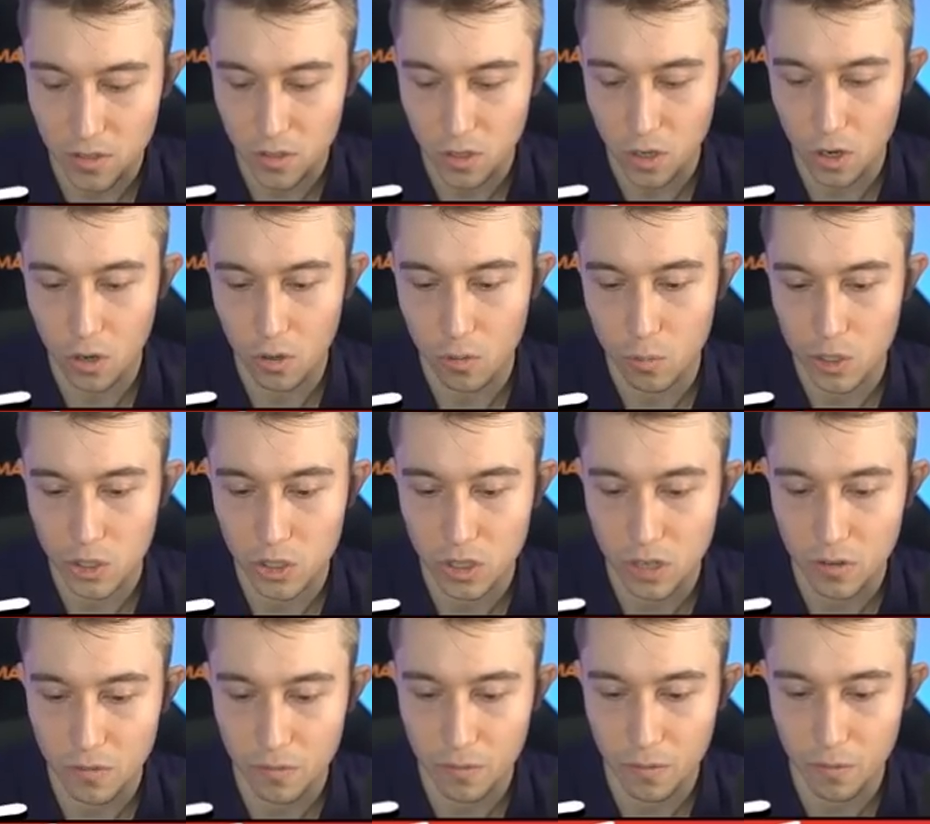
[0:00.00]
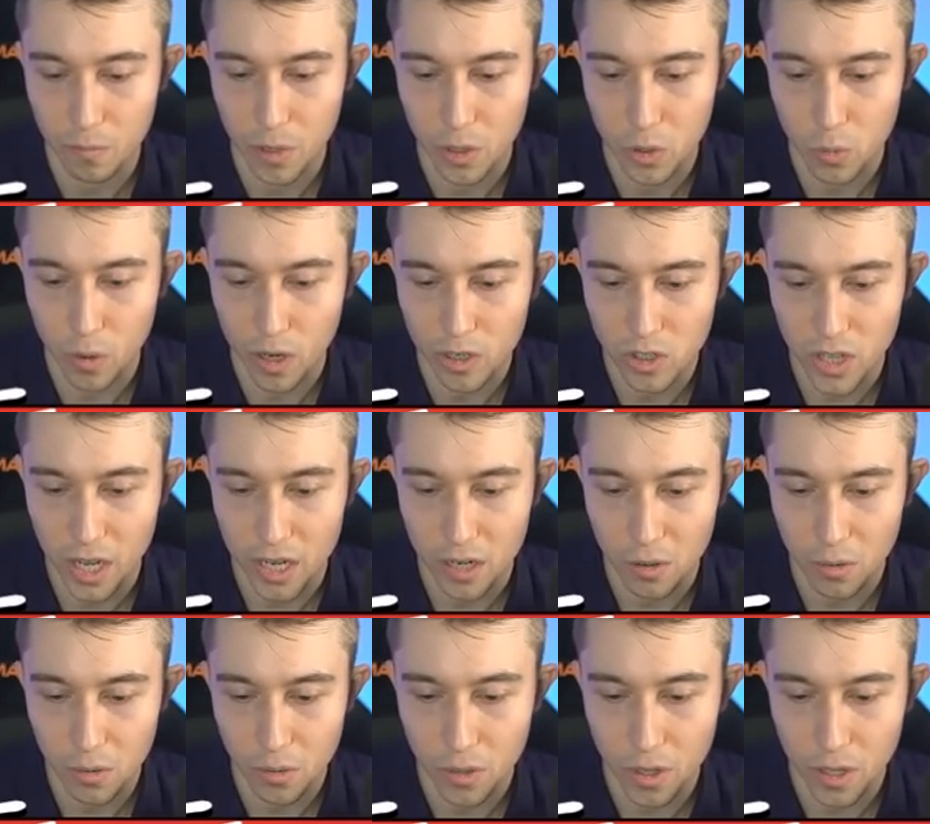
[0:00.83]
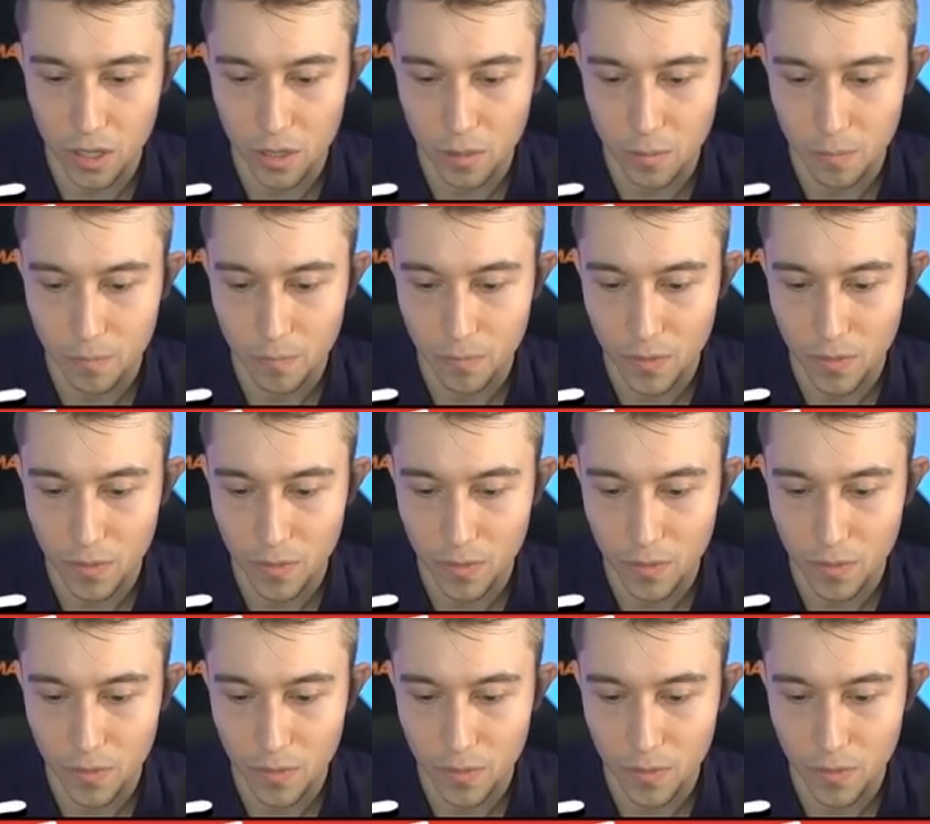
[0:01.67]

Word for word: answer. Oh, we should have Mother Witch. I don't think